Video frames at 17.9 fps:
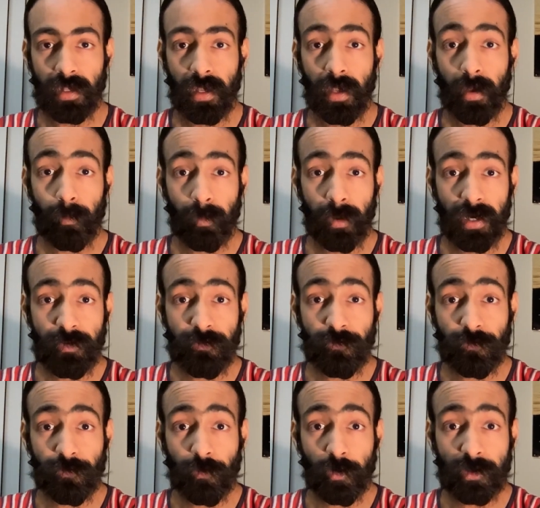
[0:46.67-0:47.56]
but
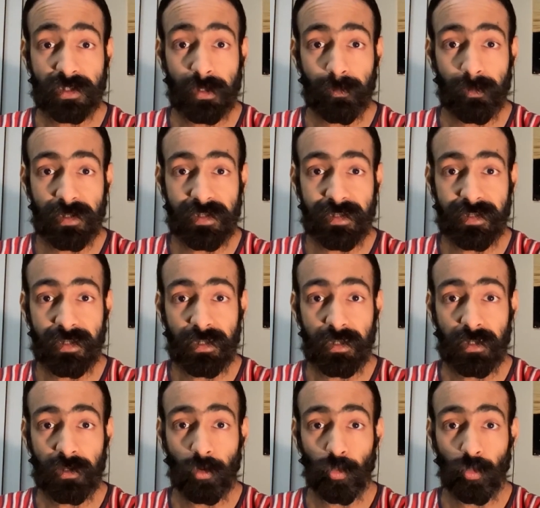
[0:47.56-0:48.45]
for
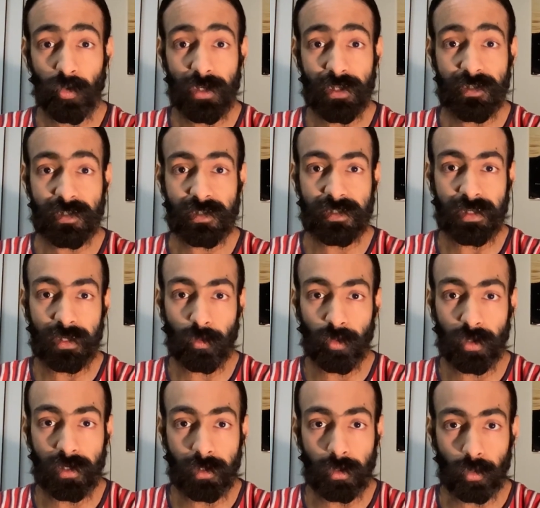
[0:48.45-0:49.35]
simplicity, we'll just stick
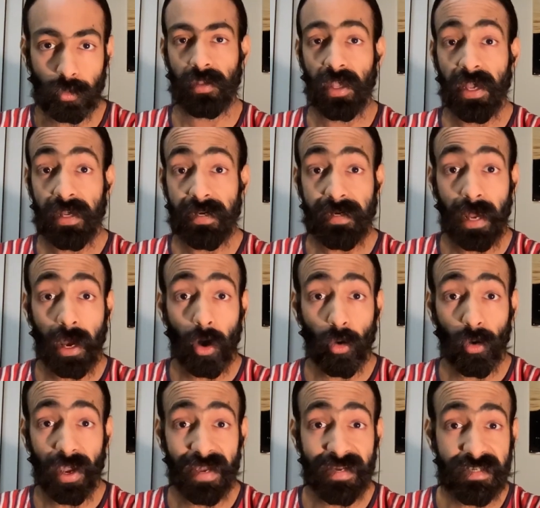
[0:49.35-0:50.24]
with two. Now,
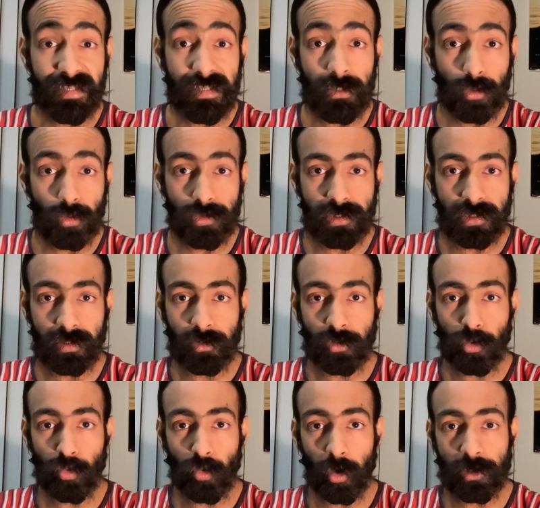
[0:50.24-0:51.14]
any user who
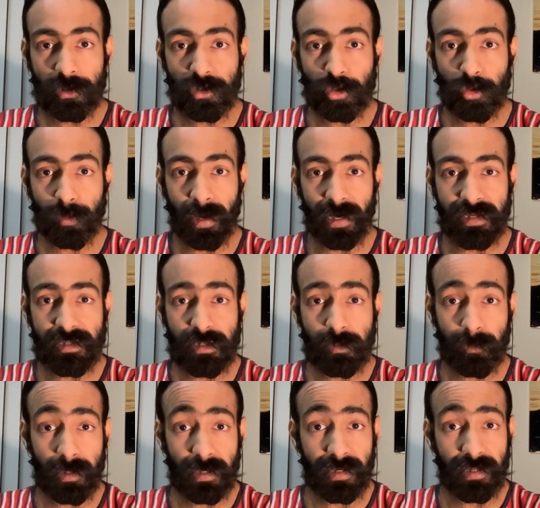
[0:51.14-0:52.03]
wants to
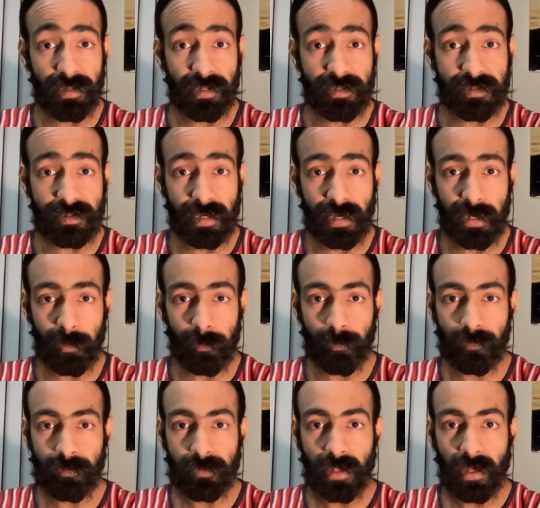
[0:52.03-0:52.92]
participate in this game
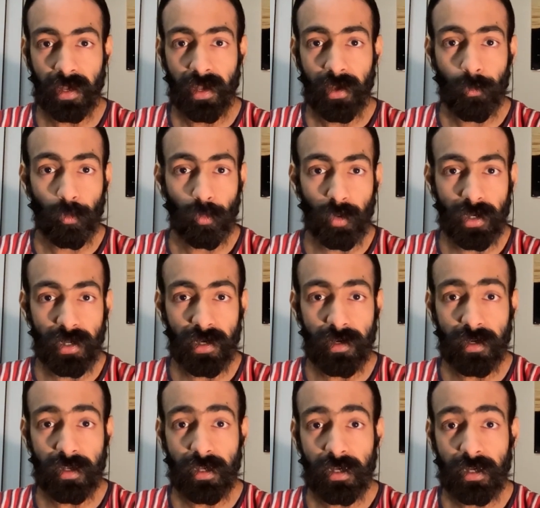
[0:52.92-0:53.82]
will
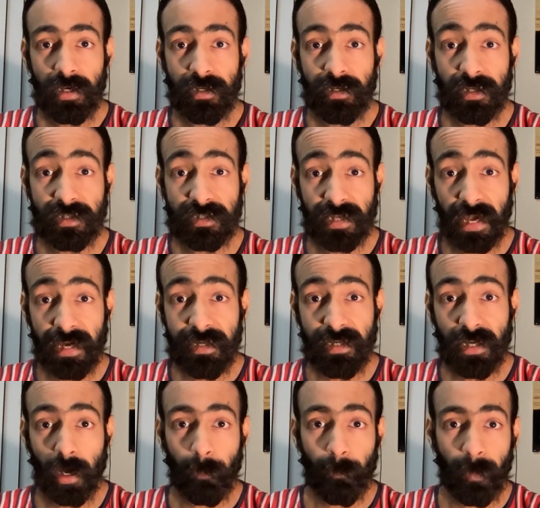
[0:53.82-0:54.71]
decide
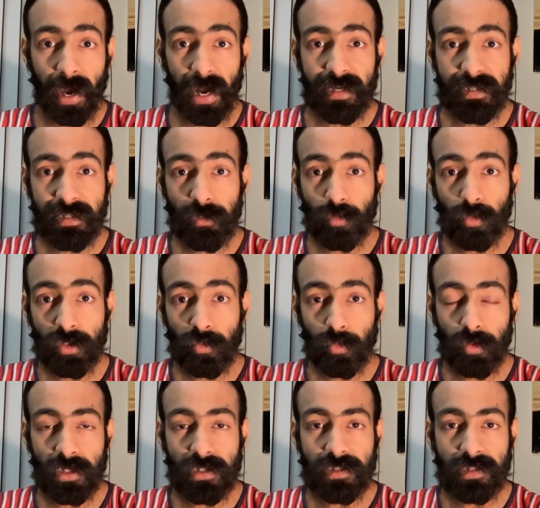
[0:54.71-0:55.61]
a party with
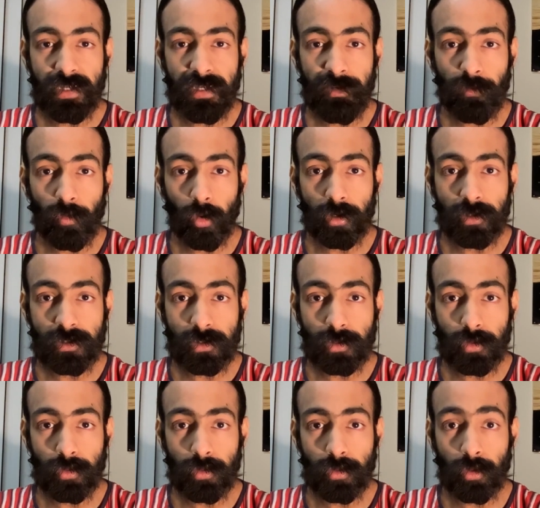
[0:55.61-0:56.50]
which he wants
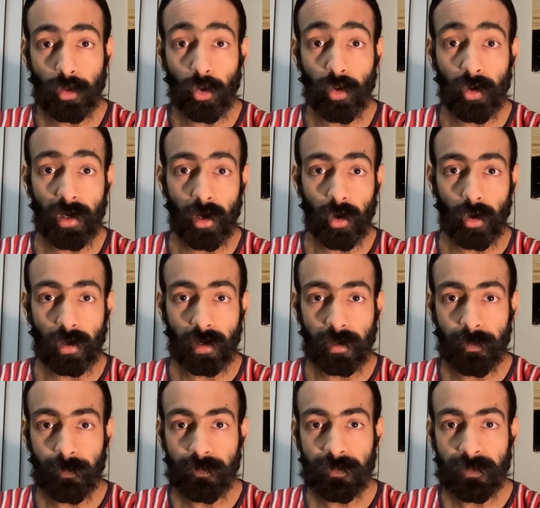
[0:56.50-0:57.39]
to go along.
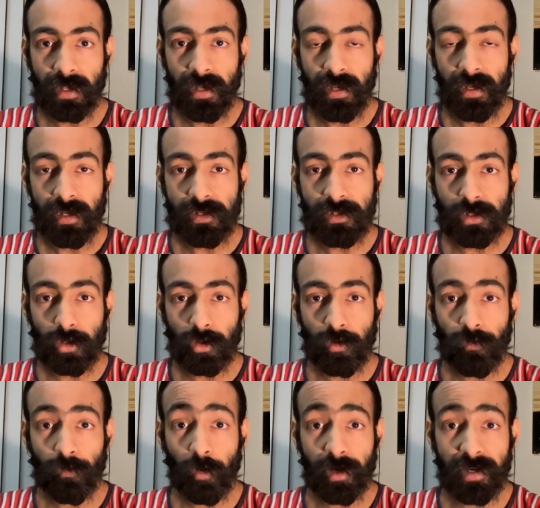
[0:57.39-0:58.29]
So,
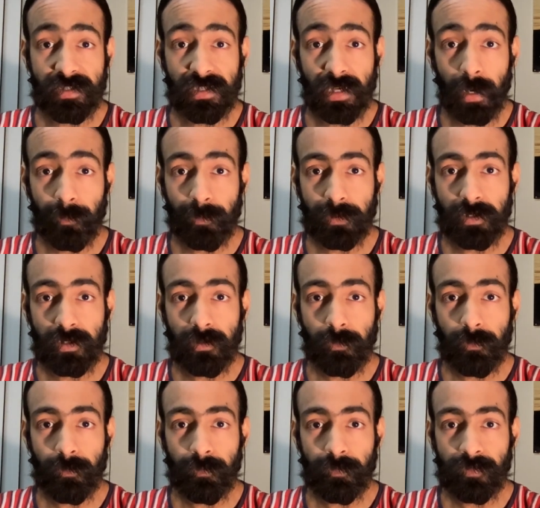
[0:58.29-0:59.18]
for example,
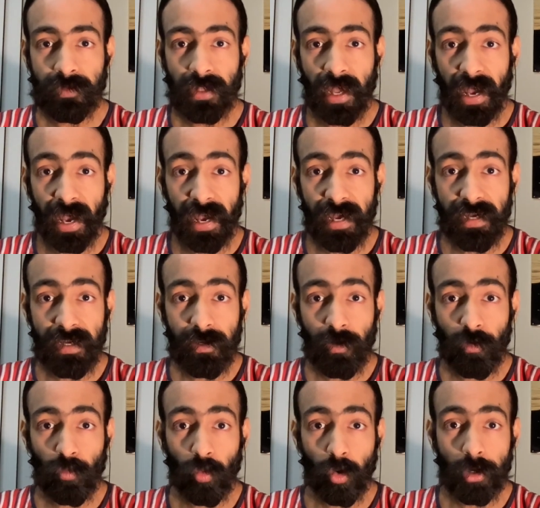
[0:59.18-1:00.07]
I
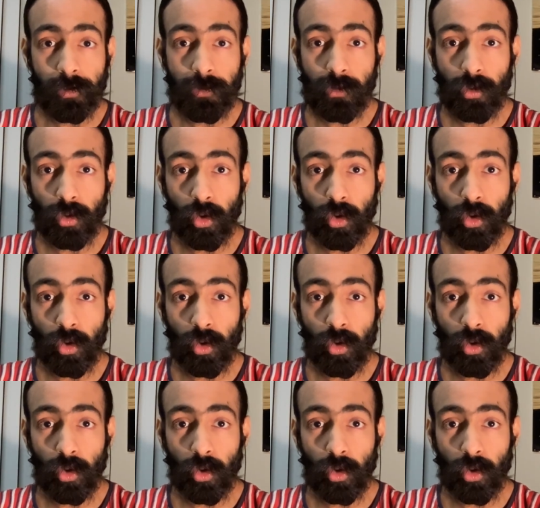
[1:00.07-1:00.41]
want to go